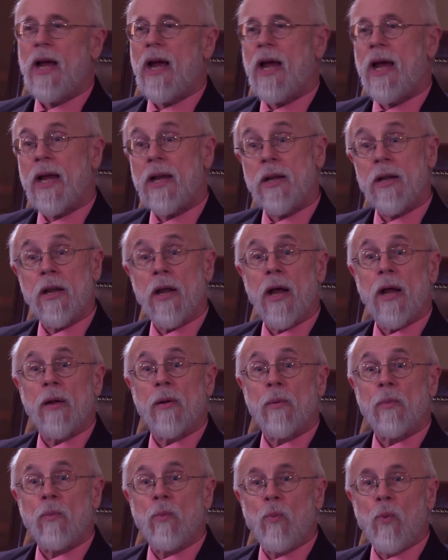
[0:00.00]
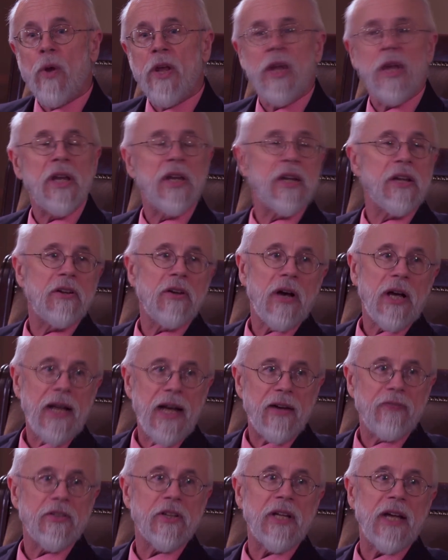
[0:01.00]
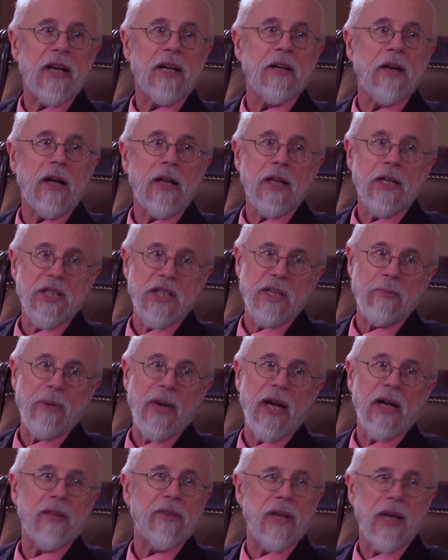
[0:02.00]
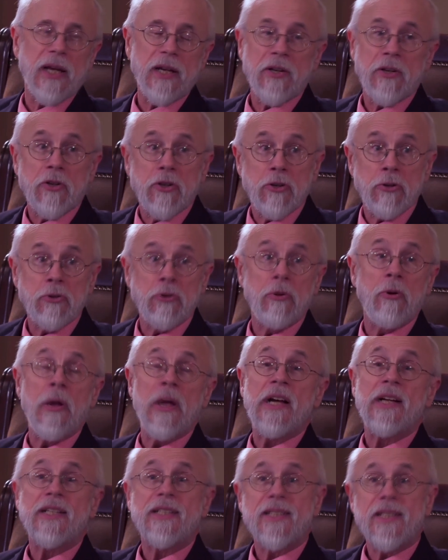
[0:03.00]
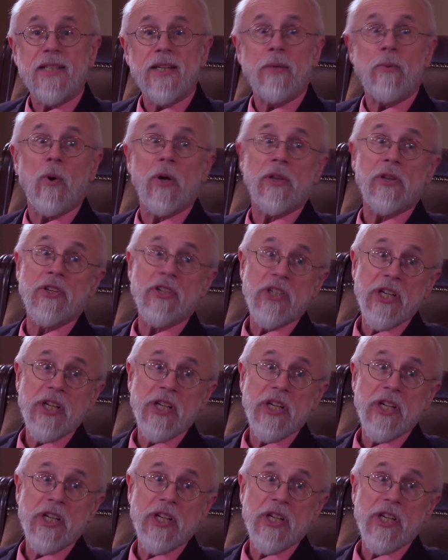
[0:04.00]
And we did not have the technology back then to see what the